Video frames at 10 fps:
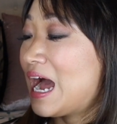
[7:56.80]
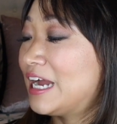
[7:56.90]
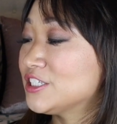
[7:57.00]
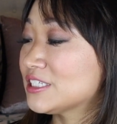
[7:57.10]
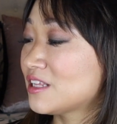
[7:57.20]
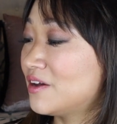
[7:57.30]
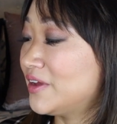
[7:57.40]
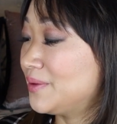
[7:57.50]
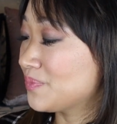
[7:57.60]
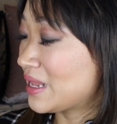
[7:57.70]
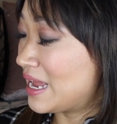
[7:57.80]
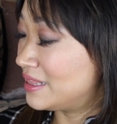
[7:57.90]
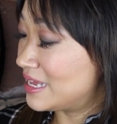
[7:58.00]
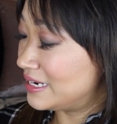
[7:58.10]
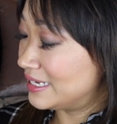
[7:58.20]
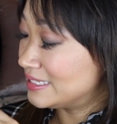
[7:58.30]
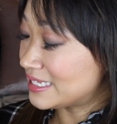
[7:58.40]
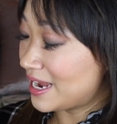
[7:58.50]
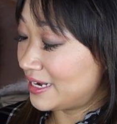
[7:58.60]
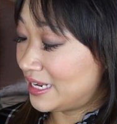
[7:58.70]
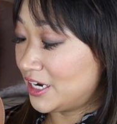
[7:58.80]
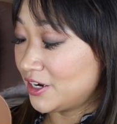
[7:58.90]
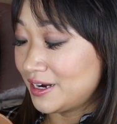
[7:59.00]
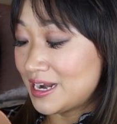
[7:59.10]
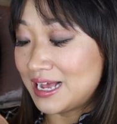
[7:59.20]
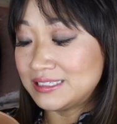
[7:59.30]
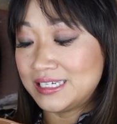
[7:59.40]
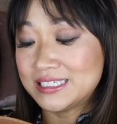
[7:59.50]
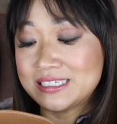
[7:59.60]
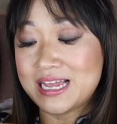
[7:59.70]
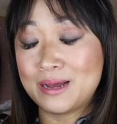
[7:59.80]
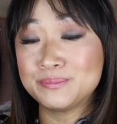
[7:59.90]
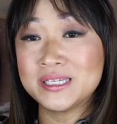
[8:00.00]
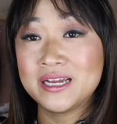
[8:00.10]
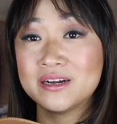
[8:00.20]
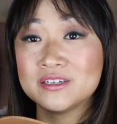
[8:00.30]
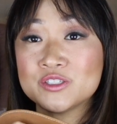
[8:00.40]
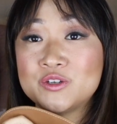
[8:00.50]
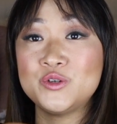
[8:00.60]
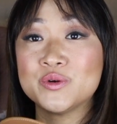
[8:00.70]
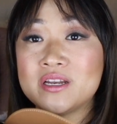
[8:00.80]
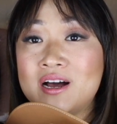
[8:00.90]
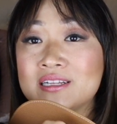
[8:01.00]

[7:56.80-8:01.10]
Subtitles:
I just love it. And then inside here, it has these snaps here, so you can